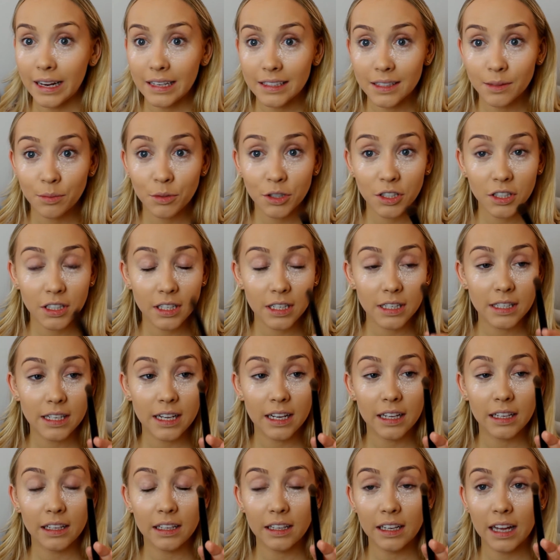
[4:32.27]
Next I'm just going to
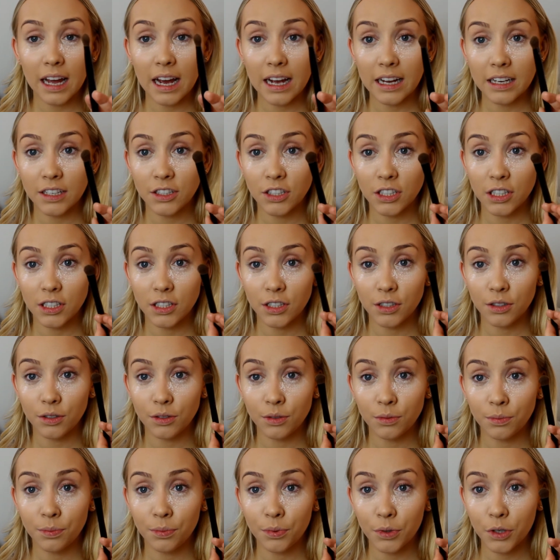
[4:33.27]
take a little
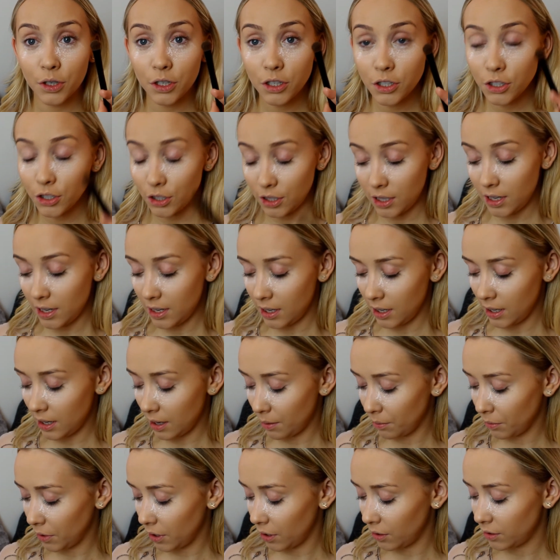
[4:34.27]
eyeshadow brush, and
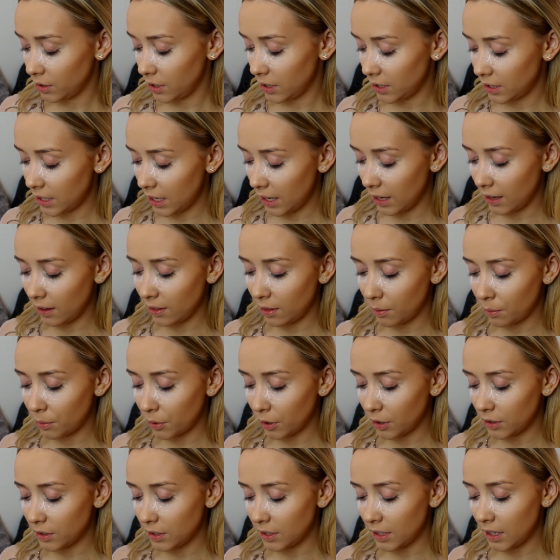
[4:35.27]
I'm going to take the
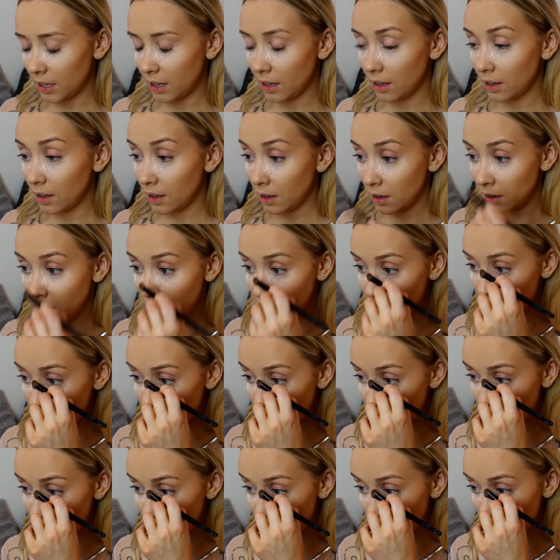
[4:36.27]
bronzer
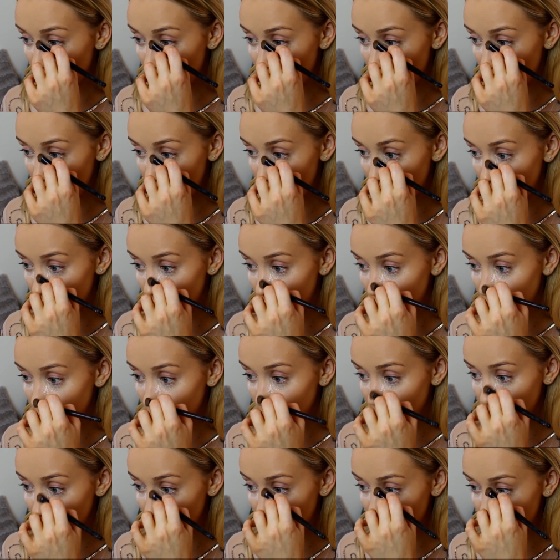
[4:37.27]
just in
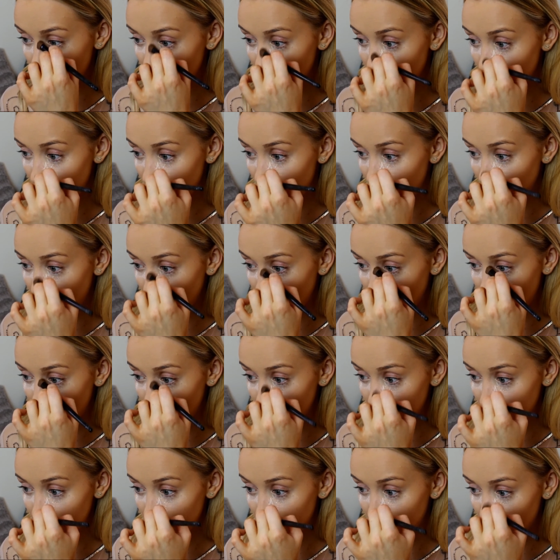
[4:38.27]
2 thin
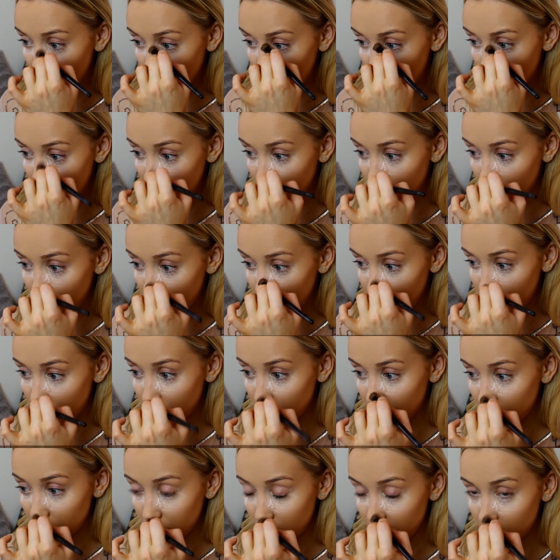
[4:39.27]
lines down my nose
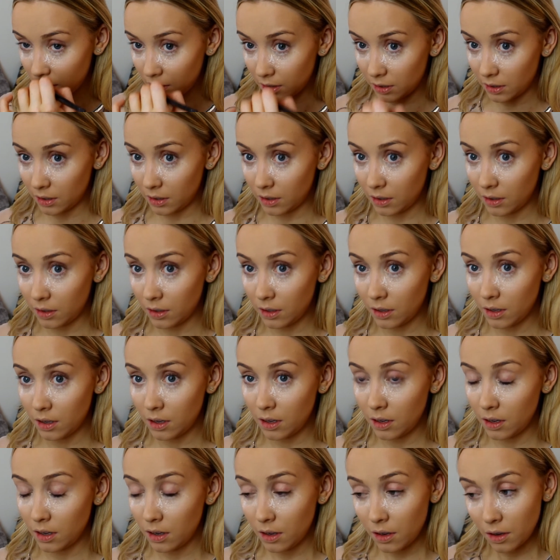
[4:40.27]
just to
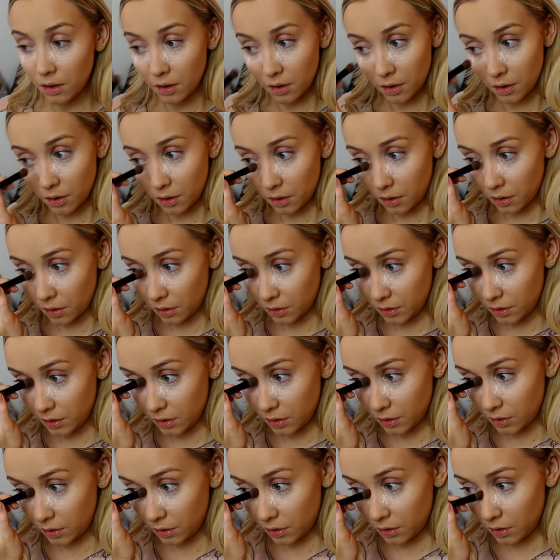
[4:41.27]

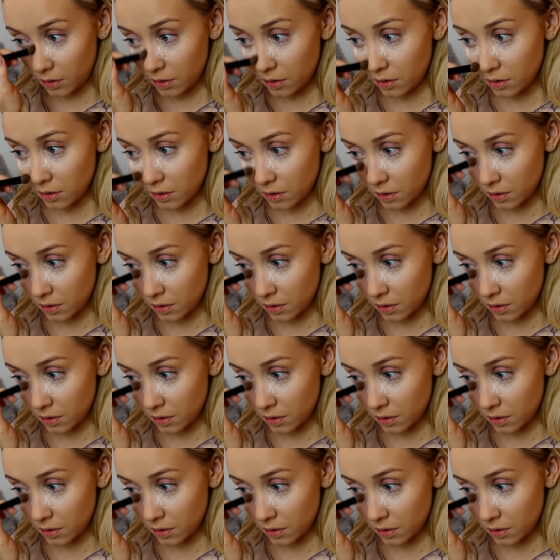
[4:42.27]
contour.